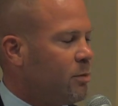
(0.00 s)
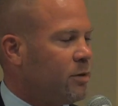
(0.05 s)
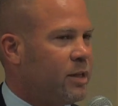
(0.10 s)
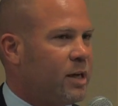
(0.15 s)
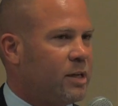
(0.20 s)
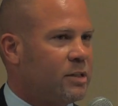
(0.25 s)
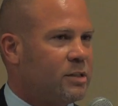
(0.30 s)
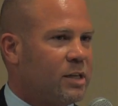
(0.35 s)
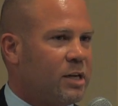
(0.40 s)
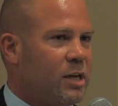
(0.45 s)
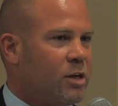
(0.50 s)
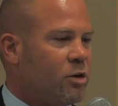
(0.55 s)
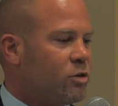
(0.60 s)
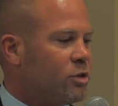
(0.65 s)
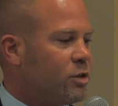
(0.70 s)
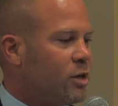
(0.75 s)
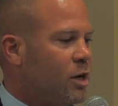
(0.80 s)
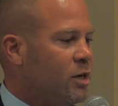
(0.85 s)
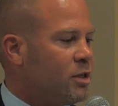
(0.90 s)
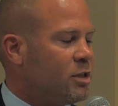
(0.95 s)
But that's
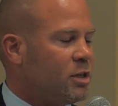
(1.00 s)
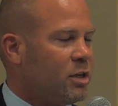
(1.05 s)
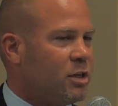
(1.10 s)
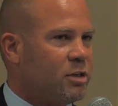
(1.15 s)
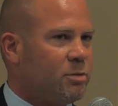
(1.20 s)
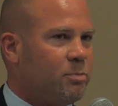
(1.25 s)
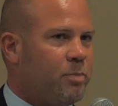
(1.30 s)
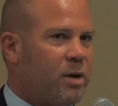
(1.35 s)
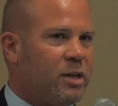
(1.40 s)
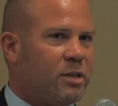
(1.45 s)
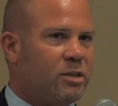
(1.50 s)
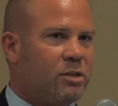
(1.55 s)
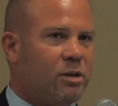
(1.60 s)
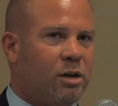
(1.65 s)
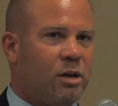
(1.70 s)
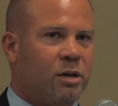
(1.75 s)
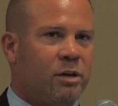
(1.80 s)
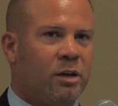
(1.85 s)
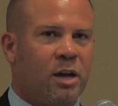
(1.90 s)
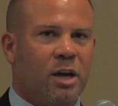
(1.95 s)
interchange, and it's based
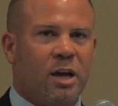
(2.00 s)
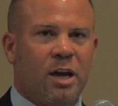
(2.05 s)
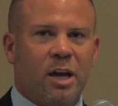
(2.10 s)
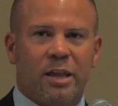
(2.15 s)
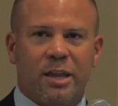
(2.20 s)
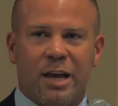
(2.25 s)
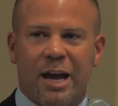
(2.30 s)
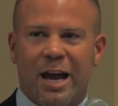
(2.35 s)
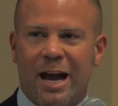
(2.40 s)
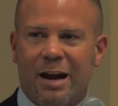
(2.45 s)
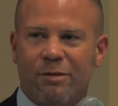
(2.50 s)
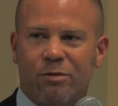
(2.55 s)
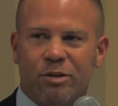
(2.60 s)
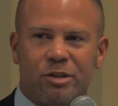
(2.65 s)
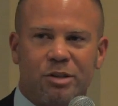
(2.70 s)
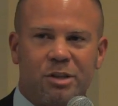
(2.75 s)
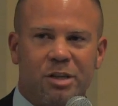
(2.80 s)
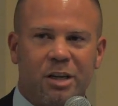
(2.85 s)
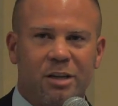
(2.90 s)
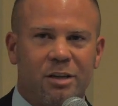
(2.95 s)
on the
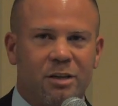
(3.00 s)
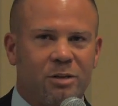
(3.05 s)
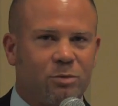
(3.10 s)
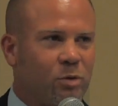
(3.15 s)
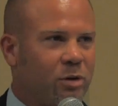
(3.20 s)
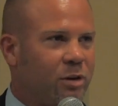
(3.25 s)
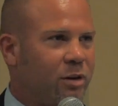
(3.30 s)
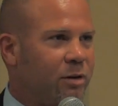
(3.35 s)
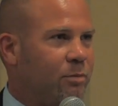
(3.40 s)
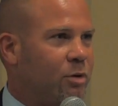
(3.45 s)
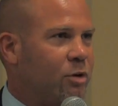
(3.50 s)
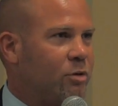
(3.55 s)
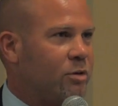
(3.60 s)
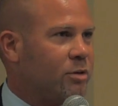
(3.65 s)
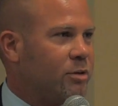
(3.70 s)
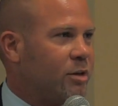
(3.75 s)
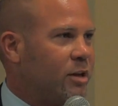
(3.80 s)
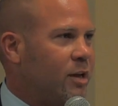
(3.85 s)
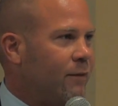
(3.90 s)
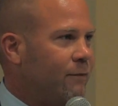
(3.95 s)
average ticket is one of the
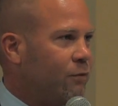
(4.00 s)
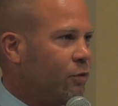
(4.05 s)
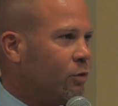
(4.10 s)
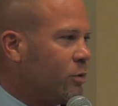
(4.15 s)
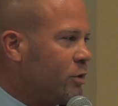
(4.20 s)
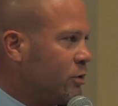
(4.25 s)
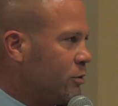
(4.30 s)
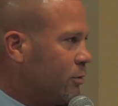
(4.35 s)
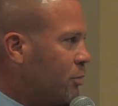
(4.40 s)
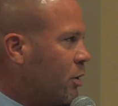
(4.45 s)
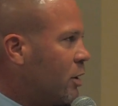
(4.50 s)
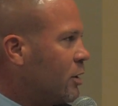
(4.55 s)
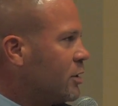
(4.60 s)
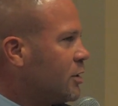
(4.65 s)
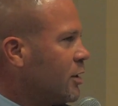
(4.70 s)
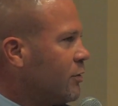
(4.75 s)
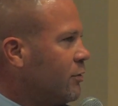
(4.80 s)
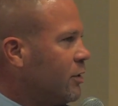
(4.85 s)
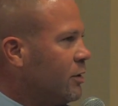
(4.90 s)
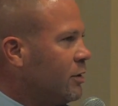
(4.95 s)
most influential
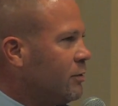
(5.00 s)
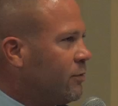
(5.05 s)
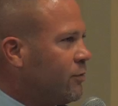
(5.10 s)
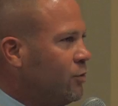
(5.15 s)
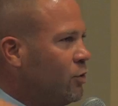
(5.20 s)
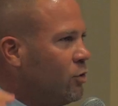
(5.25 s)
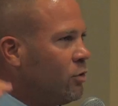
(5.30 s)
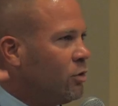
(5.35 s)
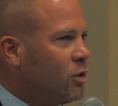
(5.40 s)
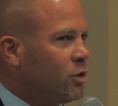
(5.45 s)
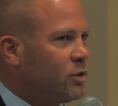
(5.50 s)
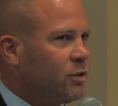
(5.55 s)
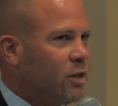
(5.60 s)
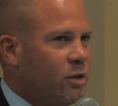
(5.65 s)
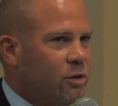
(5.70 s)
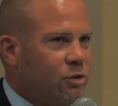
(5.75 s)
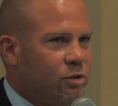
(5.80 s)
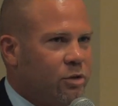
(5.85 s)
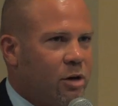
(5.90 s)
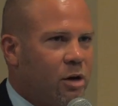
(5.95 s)
parts of it. And if you looked
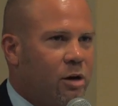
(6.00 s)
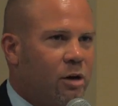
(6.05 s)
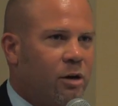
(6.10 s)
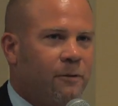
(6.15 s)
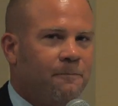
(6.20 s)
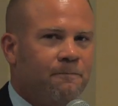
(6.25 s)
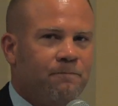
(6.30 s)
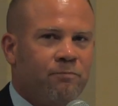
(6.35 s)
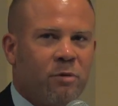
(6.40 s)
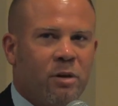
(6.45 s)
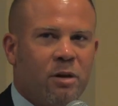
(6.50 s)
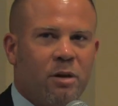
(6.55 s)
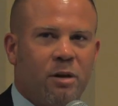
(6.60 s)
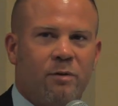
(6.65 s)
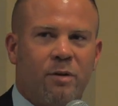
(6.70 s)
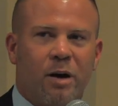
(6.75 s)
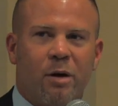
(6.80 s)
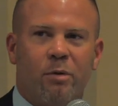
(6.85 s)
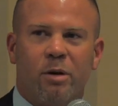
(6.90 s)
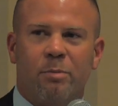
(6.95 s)
at a chart,
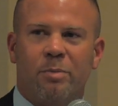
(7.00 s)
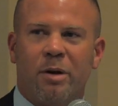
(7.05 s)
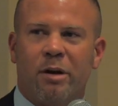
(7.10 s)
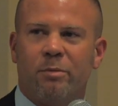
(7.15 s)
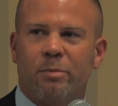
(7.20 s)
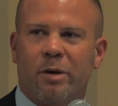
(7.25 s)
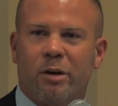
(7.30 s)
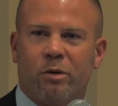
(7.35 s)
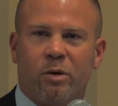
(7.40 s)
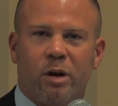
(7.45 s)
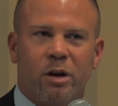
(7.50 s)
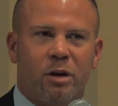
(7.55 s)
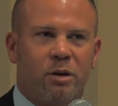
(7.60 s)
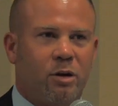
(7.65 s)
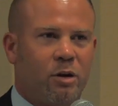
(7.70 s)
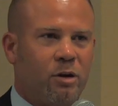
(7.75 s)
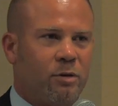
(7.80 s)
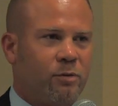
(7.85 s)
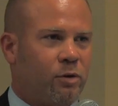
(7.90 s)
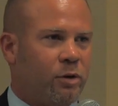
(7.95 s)
if I were to pay with my credit
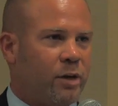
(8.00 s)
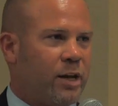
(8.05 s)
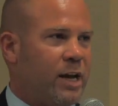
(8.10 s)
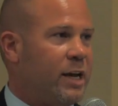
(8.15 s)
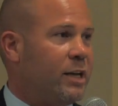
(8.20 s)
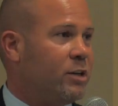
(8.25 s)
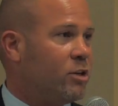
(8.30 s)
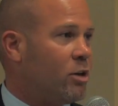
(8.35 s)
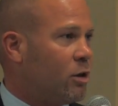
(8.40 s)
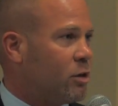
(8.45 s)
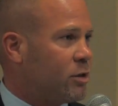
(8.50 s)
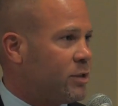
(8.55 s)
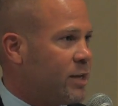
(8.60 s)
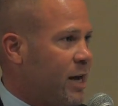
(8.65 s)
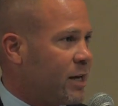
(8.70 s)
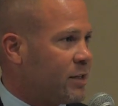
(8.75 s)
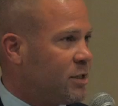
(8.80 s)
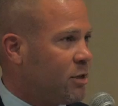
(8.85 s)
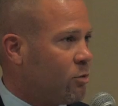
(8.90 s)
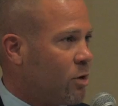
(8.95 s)
card for an $8
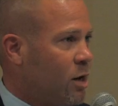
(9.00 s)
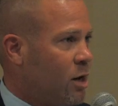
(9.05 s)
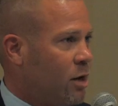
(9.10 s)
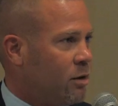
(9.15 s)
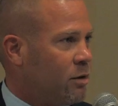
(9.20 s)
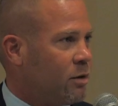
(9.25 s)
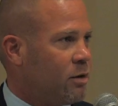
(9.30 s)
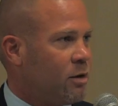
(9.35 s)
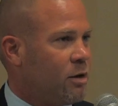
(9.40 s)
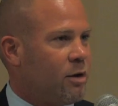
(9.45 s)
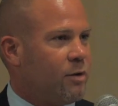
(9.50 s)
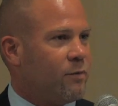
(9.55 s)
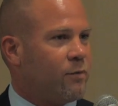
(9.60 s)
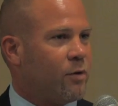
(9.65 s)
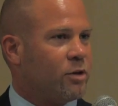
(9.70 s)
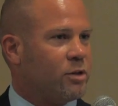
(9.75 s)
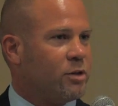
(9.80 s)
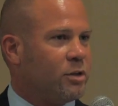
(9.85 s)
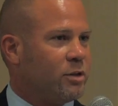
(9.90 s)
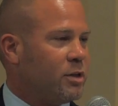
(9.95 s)
taxi ride
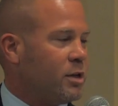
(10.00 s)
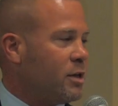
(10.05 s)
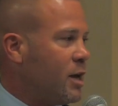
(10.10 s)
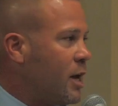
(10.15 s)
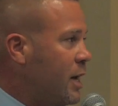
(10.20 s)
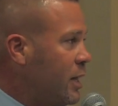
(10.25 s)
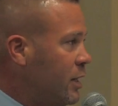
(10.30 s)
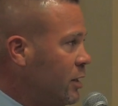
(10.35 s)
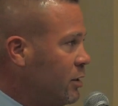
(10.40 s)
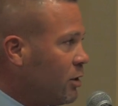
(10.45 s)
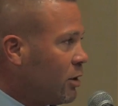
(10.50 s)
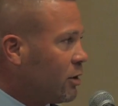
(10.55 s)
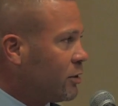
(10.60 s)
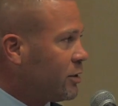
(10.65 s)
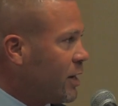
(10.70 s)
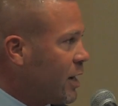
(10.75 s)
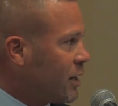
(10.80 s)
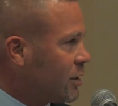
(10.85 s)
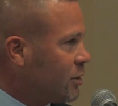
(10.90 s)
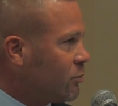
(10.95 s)
versus an $80
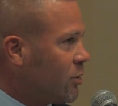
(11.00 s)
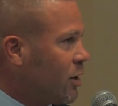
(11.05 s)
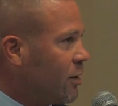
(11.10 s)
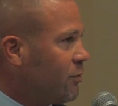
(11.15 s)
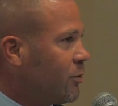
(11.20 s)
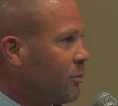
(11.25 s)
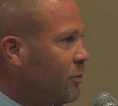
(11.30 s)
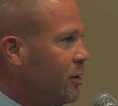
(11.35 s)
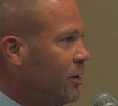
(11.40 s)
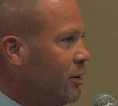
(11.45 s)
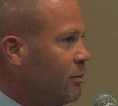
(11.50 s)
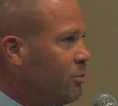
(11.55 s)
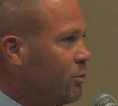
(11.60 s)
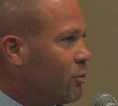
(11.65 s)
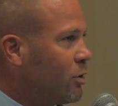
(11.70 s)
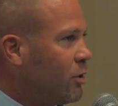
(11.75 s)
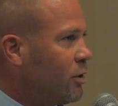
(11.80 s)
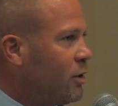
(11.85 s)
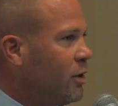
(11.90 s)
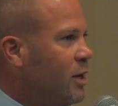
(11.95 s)
taxi ride from the
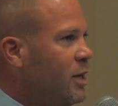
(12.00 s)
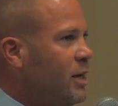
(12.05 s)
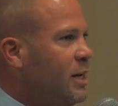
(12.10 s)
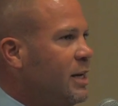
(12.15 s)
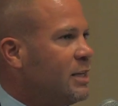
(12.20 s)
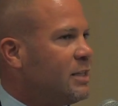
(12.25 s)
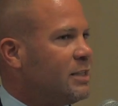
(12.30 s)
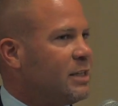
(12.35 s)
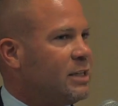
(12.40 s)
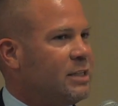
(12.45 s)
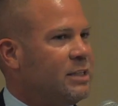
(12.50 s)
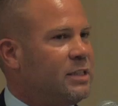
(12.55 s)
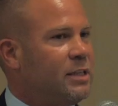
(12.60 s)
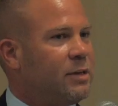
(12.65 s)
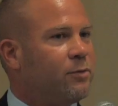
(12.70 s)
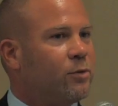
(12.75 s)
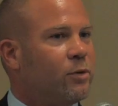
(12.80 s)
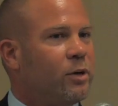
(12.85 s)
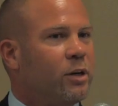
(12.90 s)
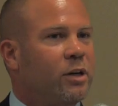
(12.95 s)
airport, it's a
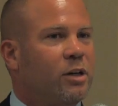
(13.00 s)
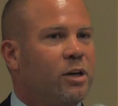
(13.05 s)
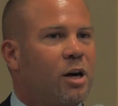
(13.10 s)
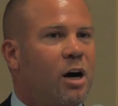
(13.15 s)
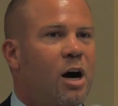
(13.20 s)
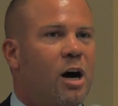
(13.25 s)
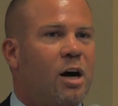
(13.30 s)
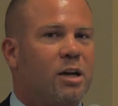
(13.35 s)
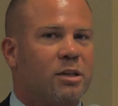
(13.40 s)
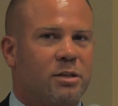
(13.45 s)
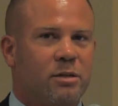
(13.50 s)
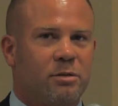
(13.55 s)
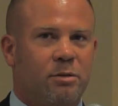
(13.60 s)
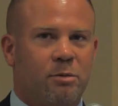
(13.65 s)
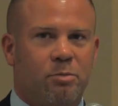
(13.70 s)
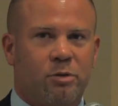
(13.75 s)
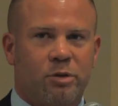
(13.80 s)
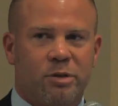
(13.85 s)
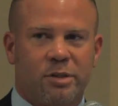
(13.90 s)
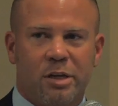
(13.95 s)
different
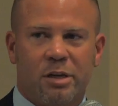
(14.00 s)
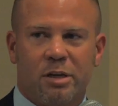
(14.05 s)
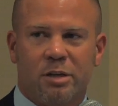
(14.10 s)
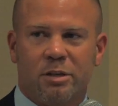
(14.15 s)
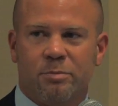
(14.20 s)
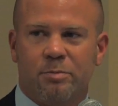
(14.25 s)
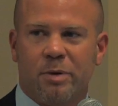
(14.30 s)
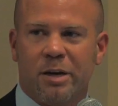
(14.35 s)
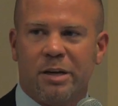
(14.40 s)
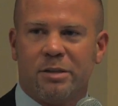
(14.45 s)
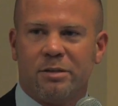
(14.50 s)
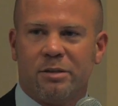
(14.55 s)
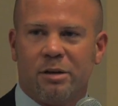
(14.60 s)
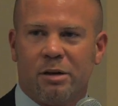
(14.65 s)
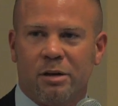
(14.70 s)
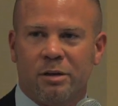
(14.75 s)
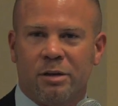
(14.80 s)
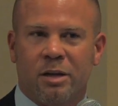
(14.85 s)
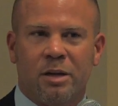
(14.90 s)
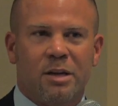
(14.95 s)
cost percentage based
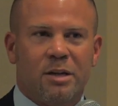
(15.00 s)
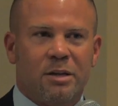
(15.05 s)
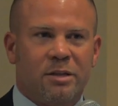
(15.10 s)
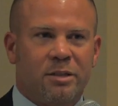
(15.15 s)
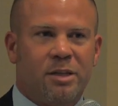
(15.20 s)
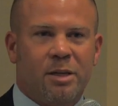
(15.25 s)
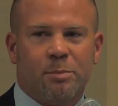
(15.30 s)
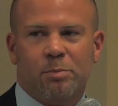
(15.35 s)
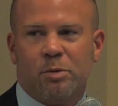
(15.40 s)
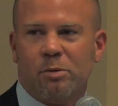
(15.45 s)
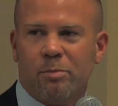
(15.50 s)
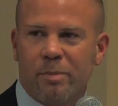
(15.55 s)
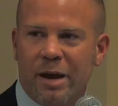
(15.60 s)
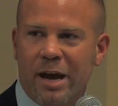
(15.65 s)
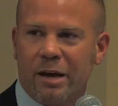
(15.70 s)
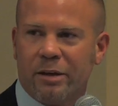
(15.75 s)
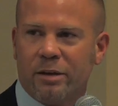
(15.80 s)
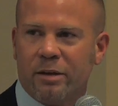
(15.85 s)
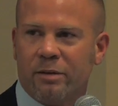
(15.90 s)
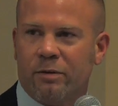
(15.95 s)
on simple
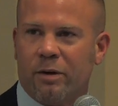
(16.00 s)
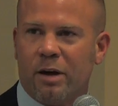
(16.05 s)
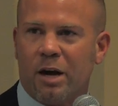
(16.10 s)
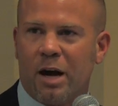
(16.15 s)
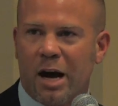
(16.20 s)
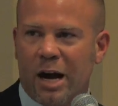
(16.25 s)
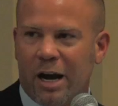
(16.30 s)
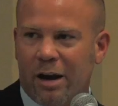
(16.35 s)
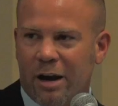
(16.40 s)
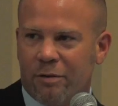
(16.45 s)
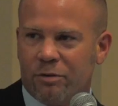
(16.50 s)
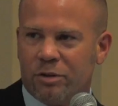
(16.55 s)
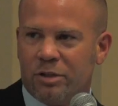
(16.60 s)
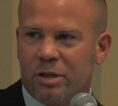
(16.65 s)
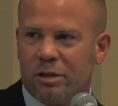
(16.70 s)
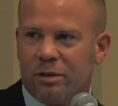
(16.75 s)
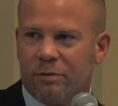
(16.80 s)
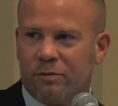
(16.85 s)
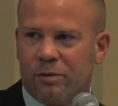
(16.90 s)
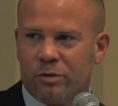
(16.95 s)
math of a higher average
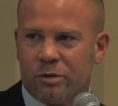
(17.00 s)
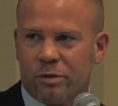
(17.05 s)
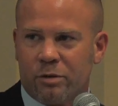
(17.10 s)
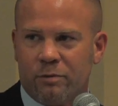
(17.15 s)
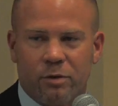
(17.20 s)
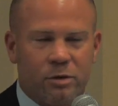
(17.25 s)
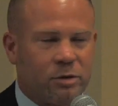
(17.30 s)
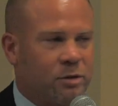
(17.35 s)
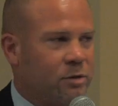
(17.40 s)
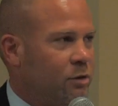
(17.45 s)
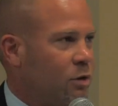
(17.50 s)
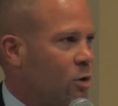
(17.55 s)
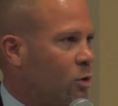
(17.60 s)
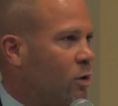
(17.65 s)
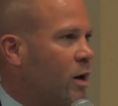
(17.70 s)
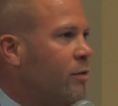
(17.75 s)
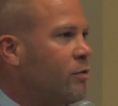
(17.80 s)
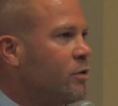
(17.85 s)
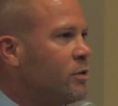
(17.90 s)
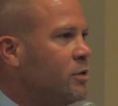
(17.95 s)
ticket versus a
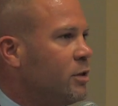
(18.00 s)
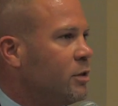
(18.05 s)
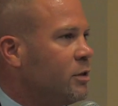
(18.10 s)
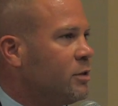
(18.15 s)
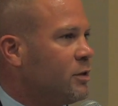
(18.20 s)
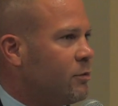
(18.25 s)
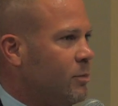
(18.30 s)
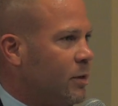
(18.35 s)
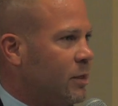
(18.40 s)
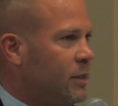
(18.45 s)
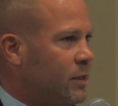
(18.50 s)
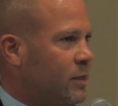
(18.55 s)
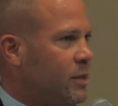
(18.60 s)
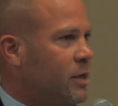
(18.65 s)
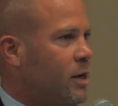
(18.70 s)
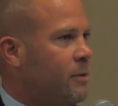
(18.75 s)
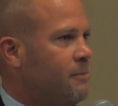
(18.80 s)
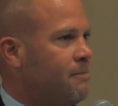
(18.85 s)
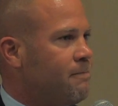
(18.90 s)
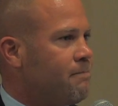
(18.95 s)
lower average ticket. Does everybody get
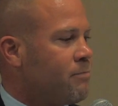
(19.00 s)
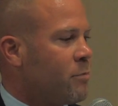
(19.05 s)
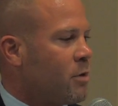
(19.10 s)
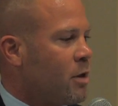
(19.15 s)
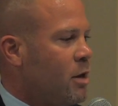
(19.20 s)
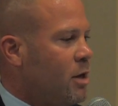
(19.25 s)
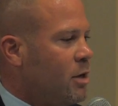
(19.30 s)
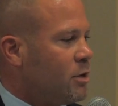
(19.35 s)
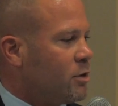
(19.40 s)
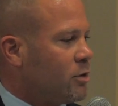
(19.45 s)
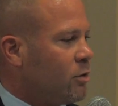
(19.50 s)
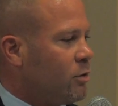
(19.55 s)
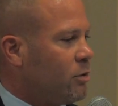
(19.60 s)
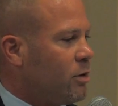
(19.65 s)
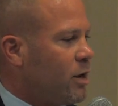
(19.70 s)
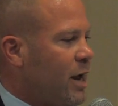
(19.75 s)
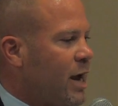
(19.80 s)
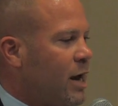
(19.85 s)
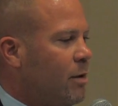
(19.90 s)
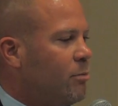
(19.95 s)
that? So
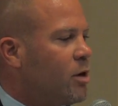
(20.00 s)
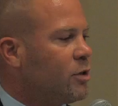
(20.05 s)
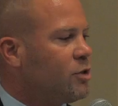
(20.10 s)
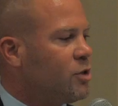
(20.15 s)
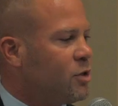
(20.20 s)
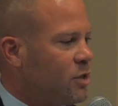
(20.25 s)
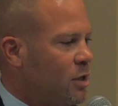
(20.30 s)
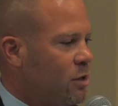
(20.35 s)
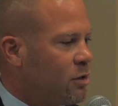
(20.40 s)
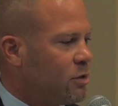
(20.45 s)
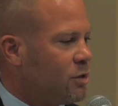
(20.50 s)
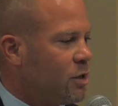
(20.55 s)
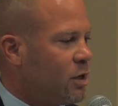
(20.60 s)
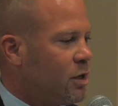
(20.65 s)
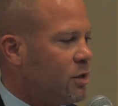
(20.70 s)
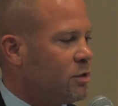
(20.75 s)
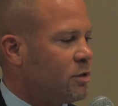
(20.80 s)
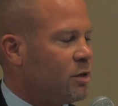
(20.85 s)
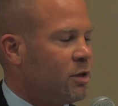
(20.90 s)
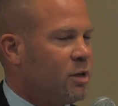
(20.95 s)
how much is
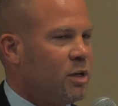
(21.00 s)
interchange?